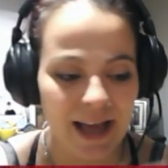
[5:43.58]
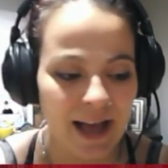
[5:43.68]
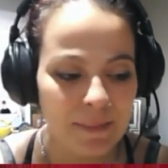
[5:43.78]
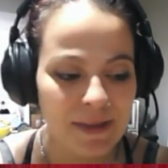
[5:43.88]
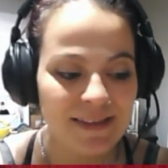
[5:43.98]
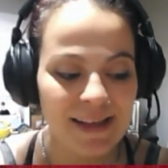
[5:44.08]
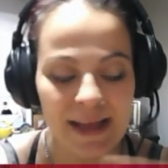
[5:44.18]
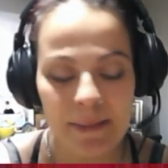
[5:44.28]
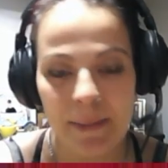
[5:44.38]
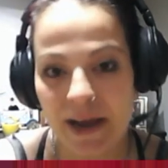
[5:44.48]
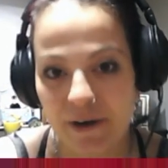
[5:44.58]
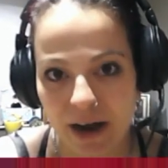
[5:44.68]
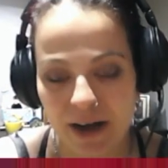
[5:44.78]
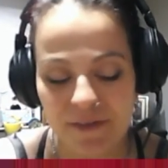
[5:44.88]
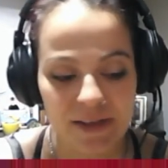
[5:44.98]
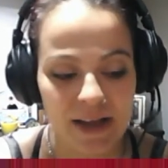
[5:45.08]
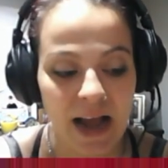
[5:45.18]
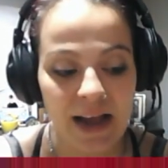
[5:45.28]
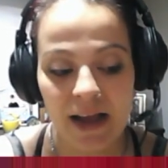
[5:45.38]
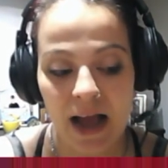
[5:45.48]
It's not like Minecraft. Like
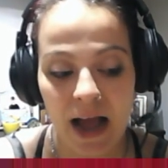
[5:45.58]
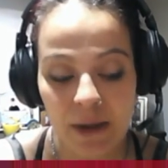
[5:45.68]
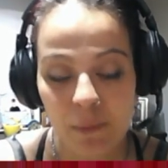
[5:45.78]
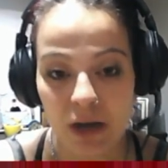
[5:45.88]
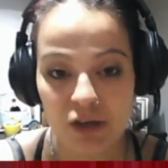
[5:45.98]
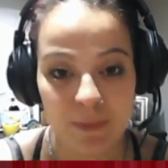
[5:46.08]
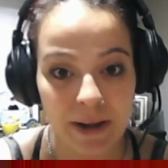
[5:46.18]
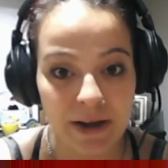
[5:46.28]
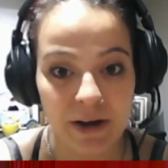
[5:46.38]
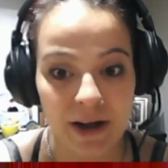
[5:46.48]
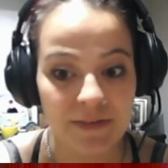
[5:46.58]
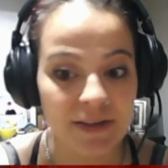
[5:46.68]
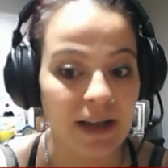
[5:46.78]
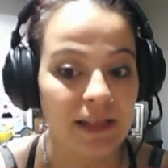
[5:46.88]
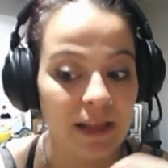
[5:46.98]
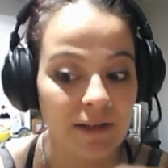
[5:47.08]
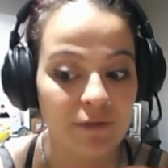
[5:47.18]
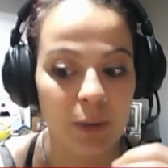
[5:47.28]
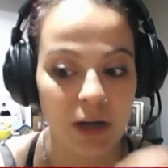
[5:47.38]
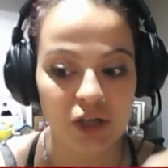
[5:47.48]
I watch Minecraft. I
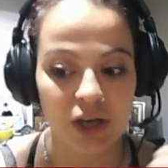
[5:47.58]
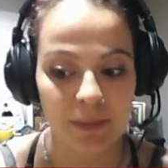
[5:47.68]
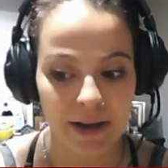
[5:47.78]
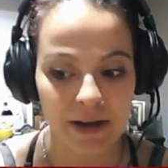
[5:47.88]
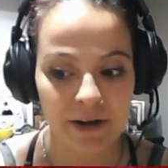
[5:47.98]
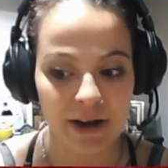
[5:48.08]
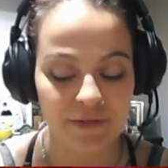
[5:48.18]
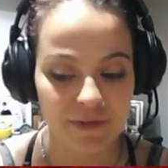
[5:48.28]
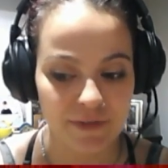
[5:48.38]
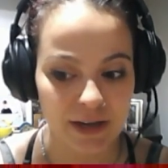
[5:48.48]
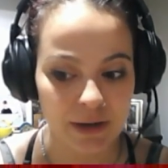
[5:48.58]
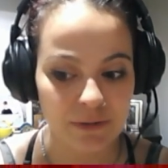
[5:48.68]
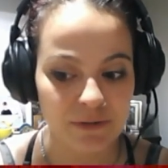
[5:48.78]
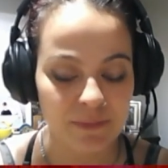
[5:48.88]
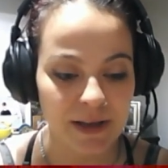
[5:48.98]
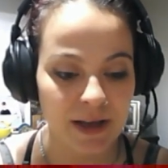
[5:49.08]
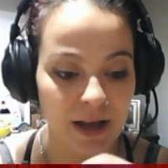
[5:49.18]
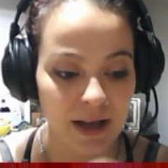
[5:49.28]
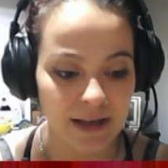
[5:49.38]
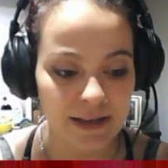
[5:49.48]
love watching Minecraft videos
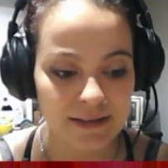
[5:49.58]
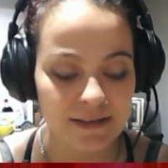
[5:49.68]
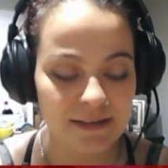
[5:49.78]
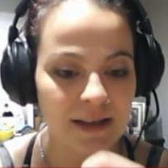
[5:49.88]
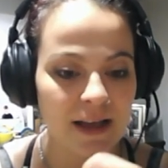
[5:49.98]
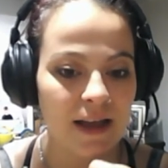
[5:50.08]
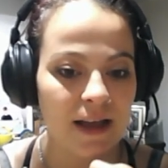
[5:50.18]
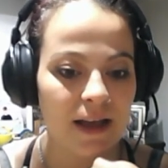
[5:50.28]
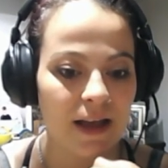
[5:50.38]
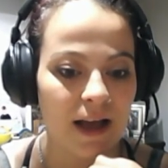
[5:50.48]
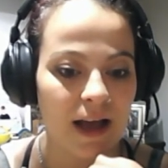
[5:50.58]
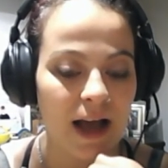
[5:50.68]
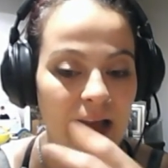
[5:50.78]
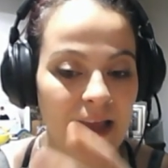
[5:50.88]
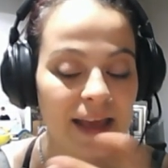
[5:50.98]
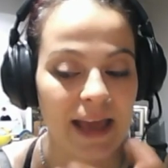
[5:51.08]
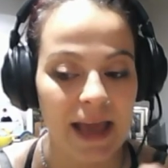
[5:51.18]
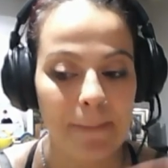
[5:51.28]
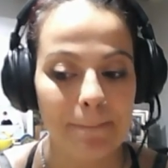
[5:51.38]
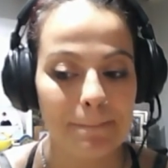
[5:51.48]
because I
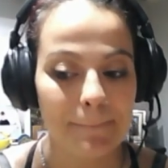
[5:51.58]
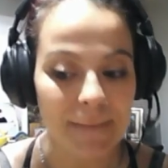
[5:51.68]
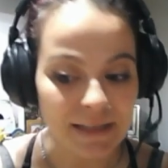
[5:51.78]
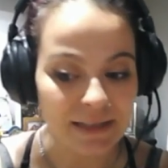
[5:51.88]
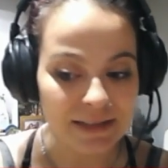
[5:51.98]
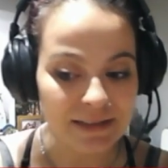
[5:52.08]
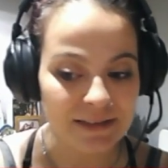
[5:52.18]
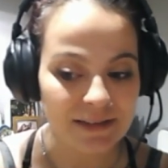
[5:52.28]
can't build